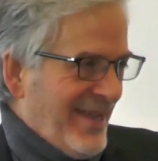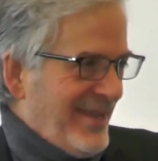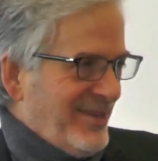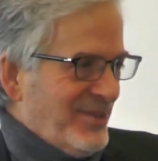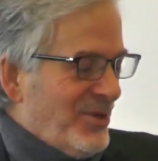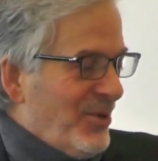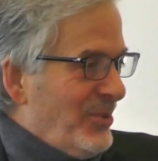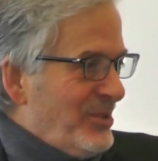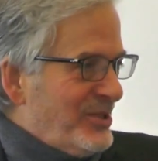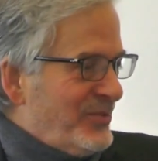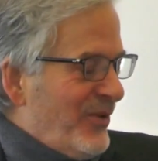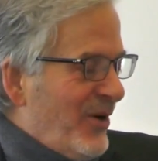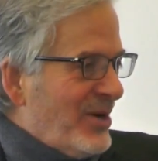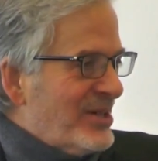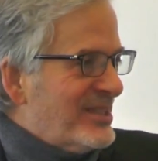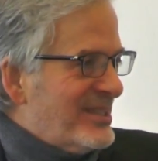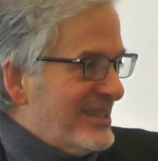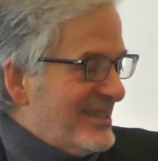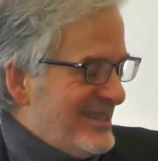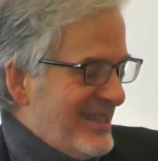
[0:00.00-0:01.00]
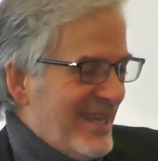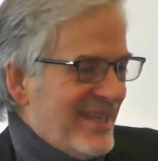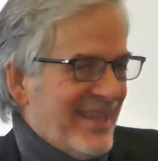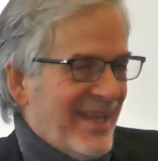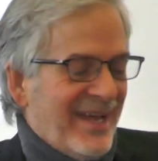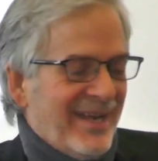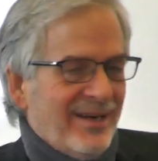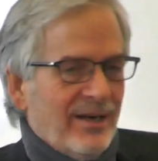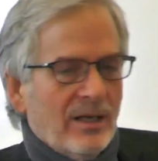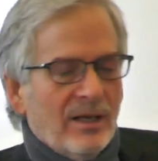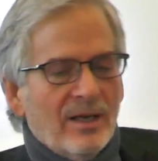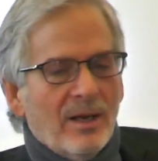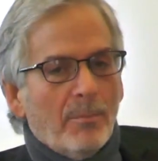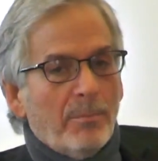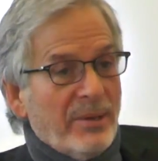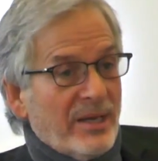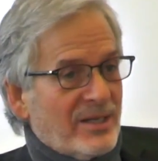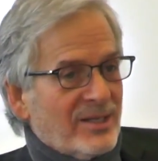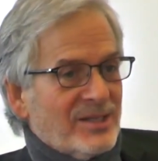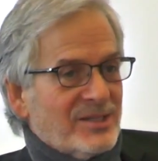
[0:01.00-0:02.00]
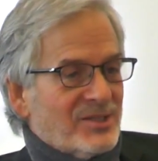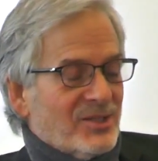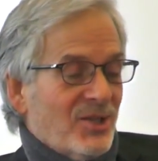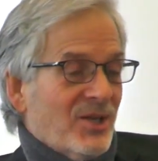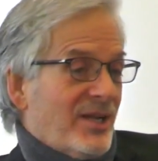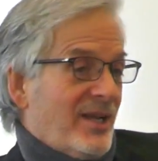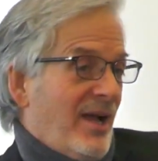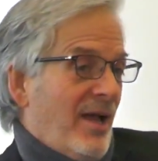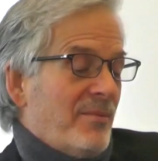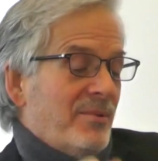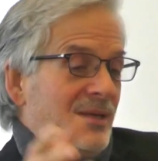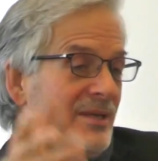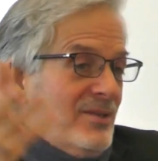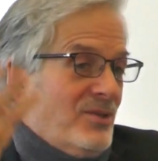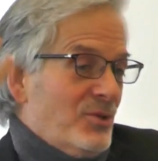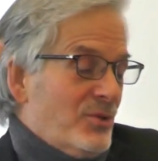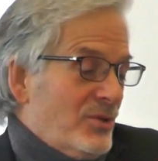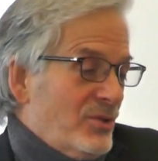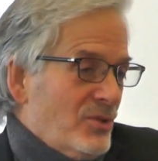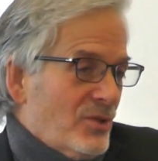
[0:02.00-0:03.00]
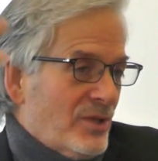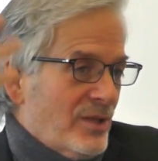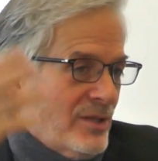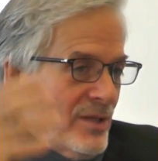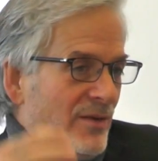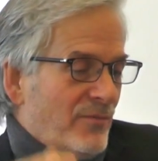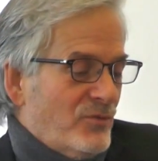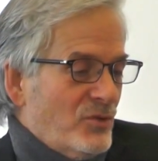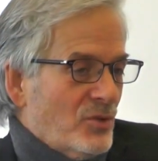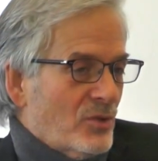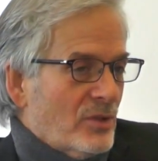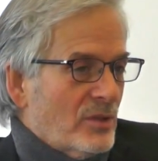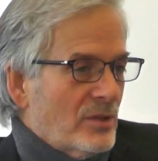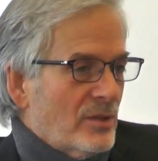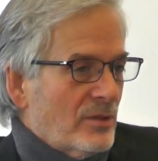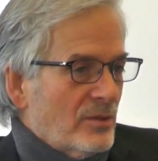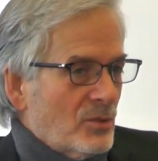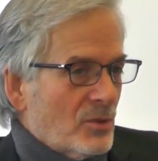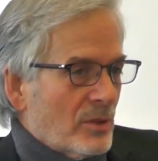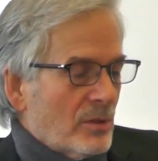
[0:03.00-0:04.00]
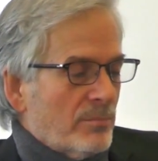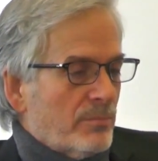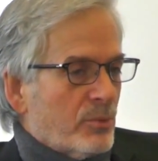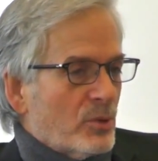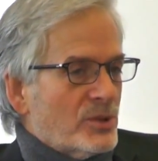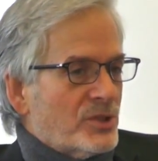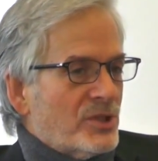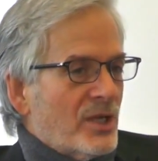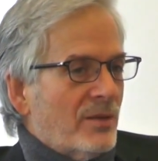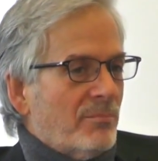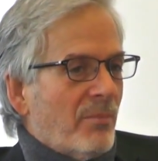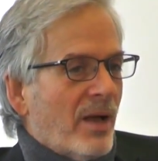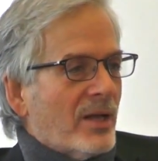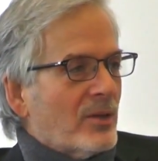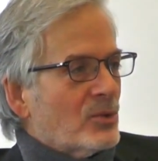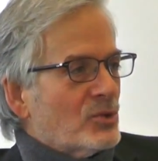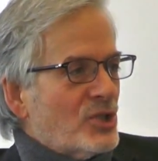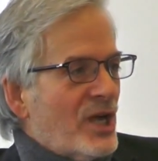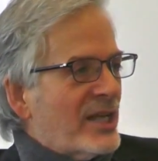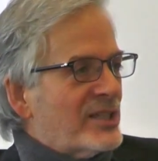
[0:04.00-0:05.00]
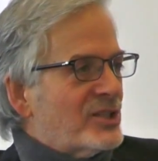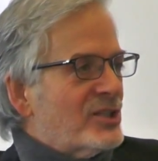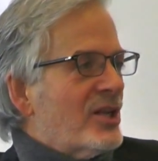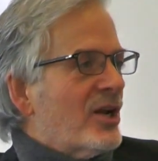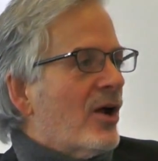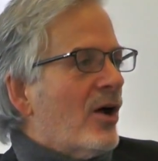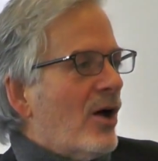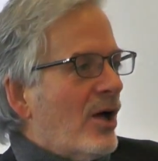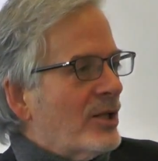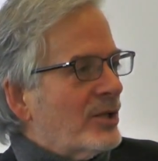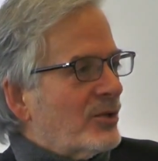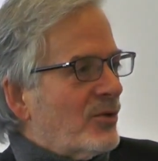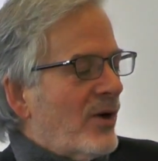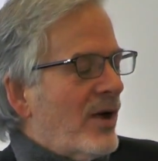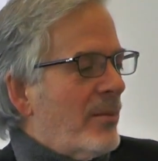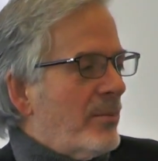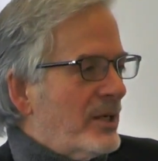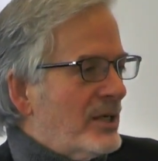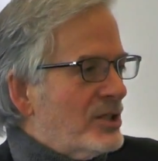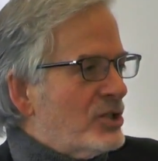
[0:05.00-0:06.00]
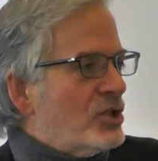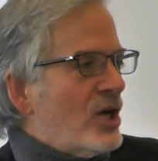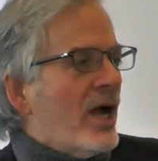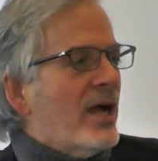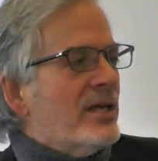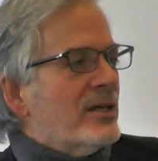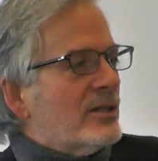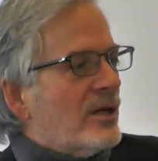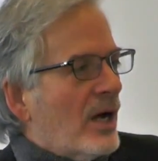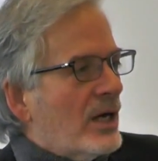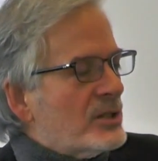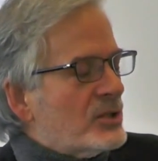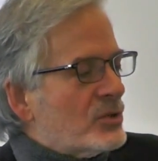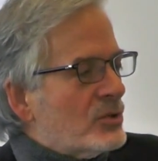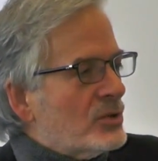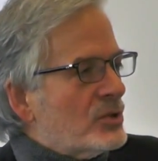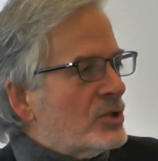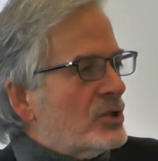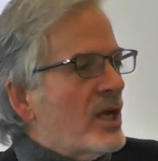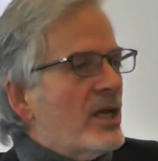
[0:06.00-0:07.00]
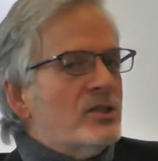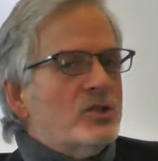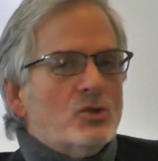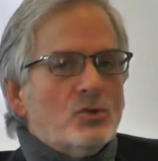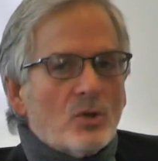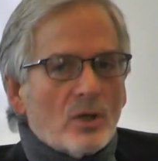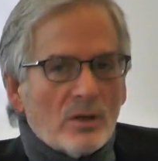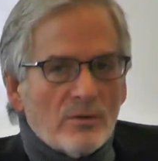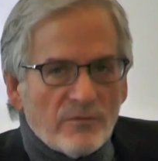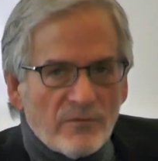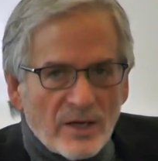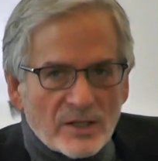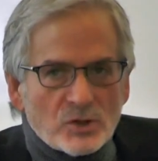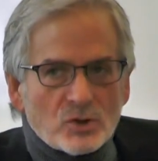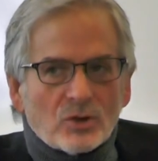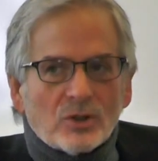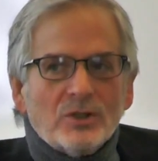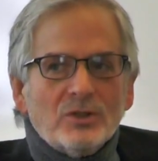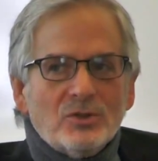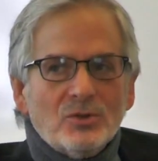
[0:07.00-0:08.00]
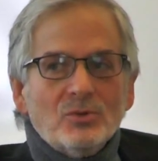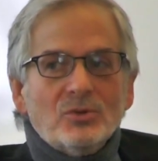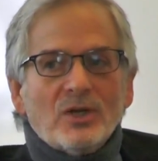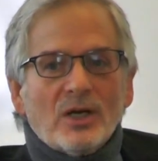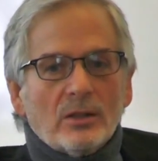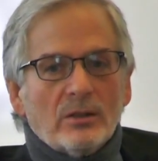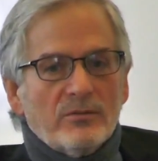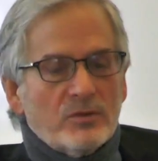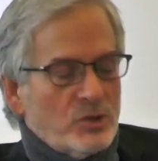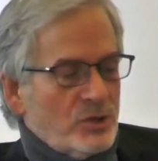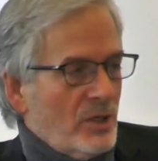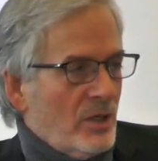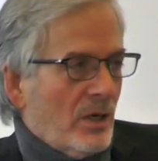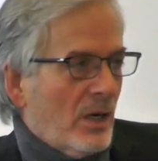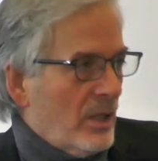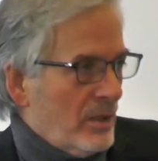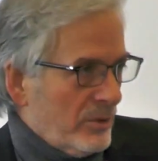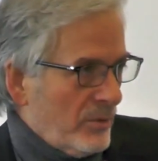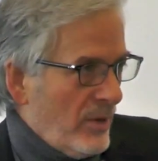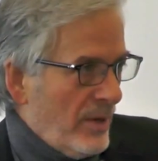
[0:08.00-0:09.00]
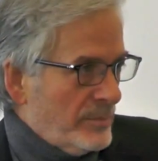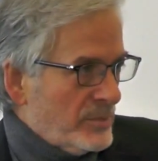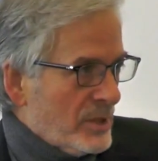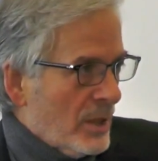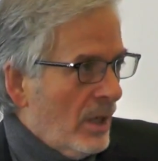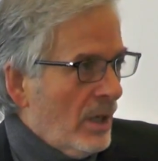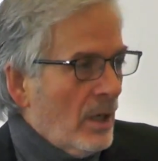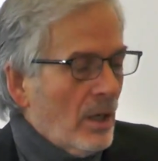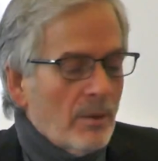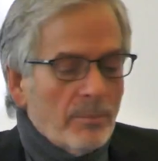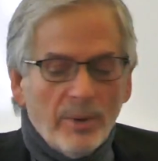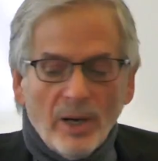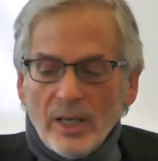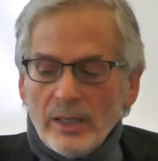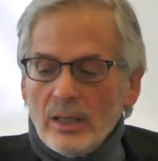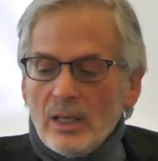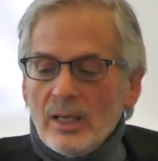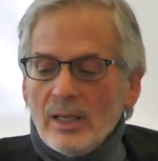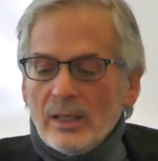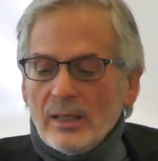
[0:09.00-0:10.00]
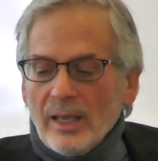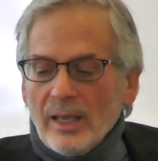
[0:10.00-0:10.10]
can go as far as to say that because look, I mean, you can present Michael Jackson in a hologram at a giant concert stage. You can eventually do television in holograms. But